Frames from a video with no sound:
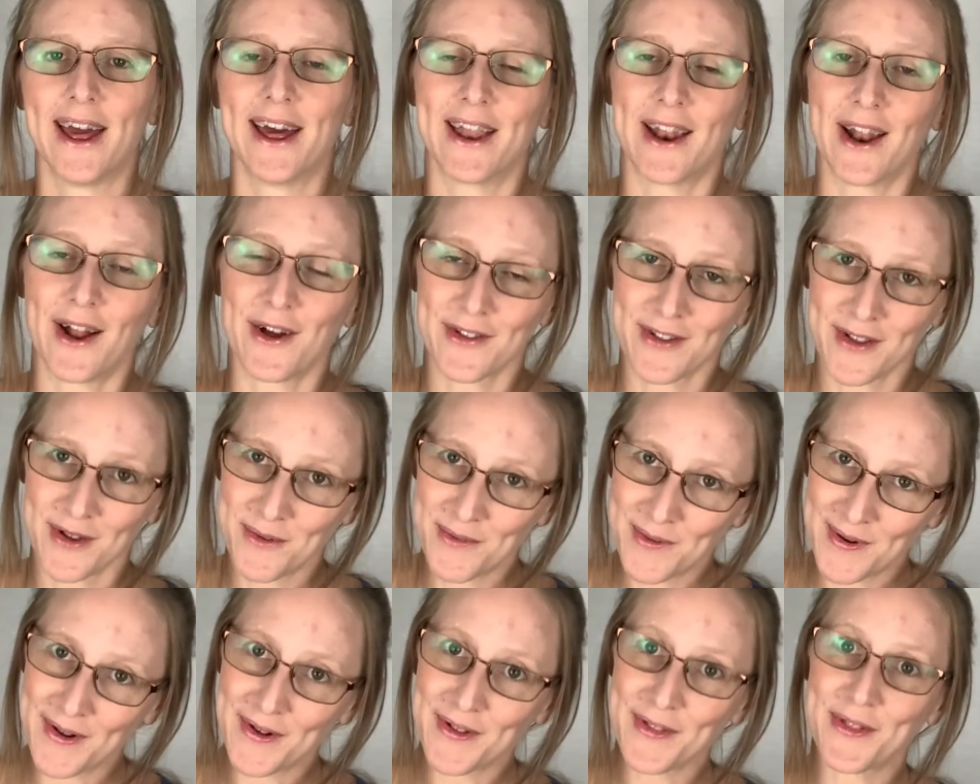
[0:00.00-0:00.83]
And I was like,
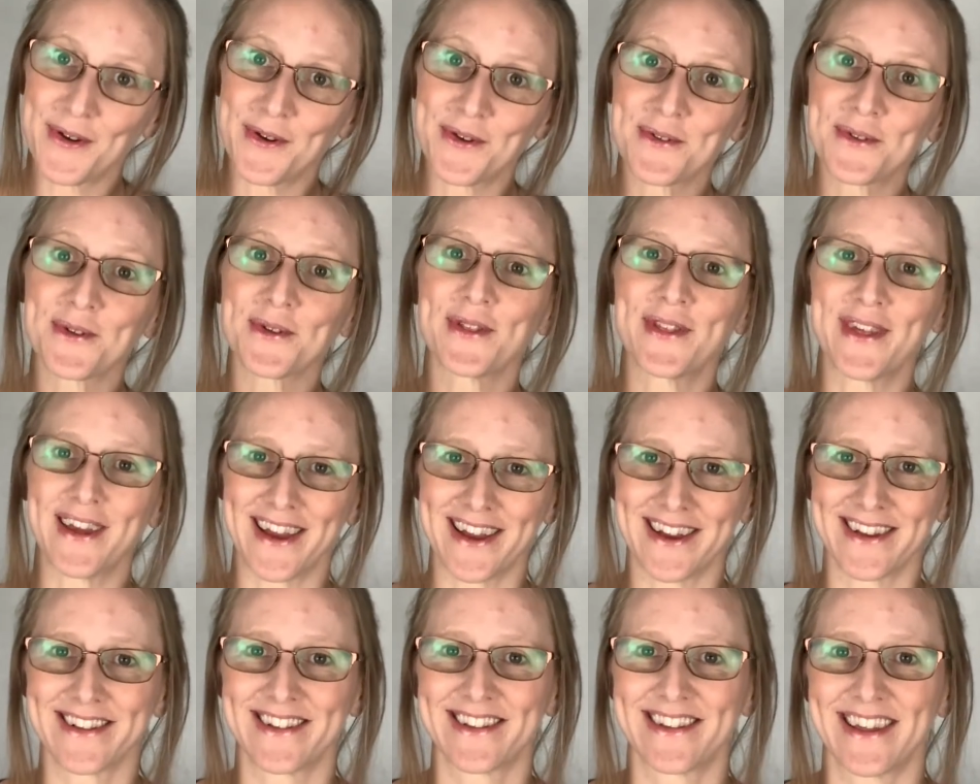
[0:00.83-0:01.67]
well, those are
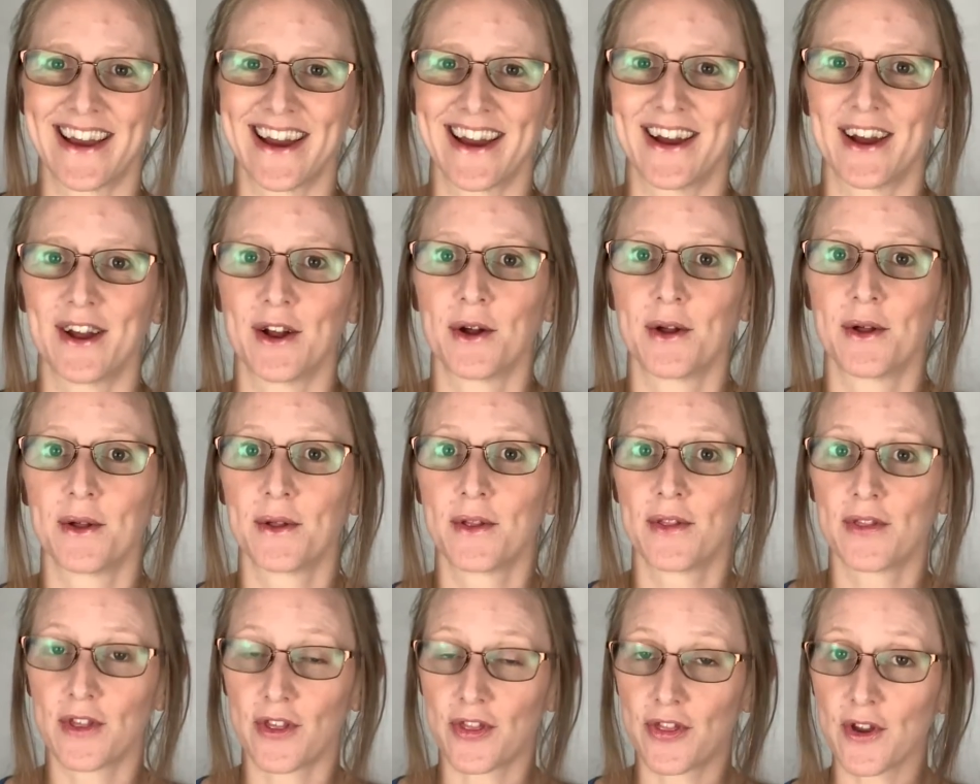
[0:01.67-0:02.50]
things that
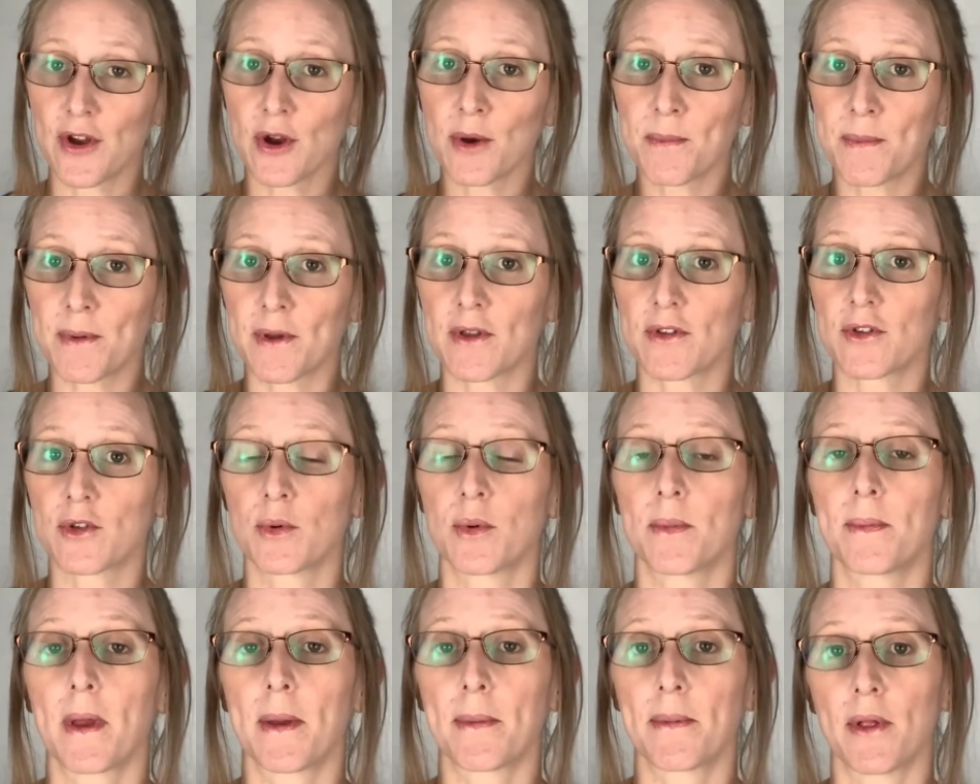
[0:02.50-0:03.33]
the therapist
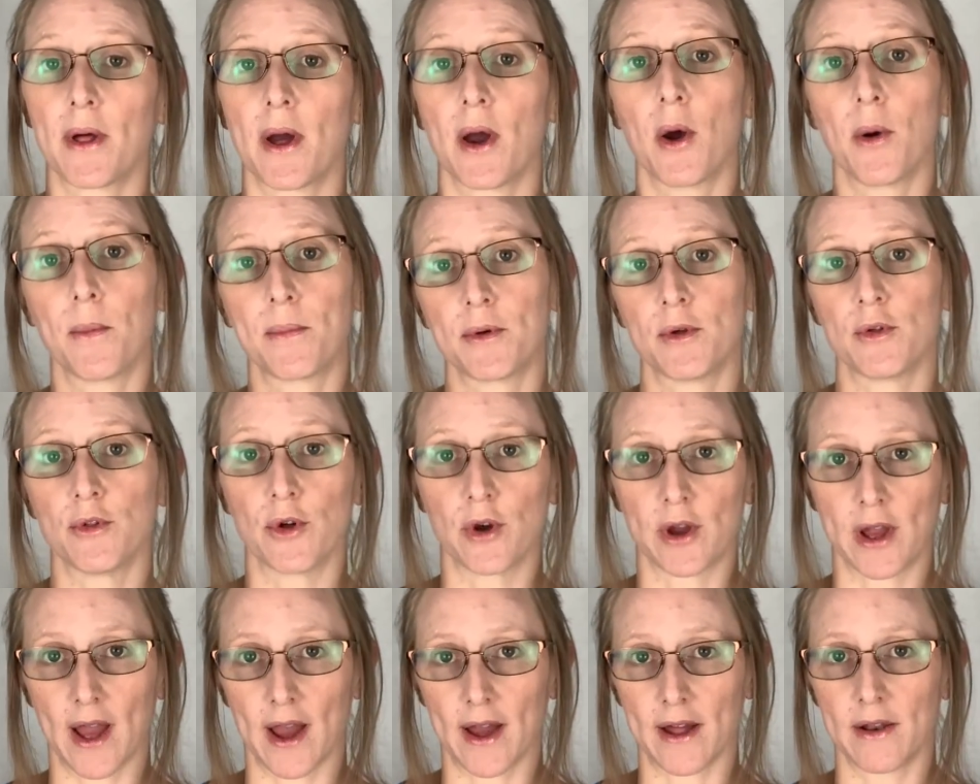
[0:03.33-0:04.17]
will be able to help you
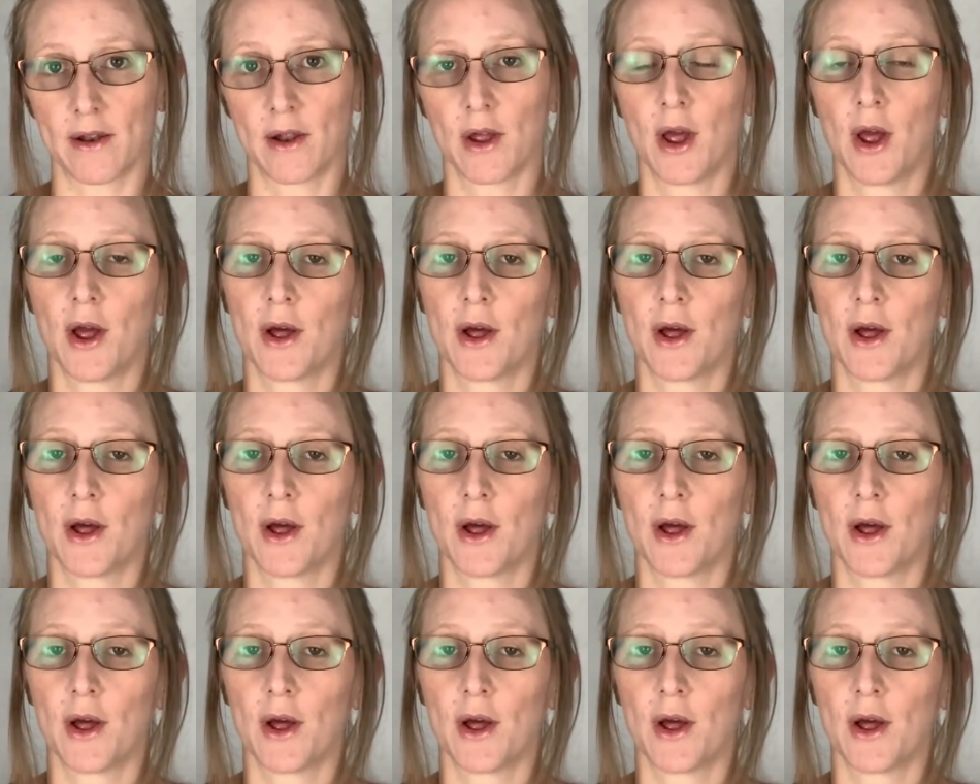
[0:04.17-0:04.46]
look at.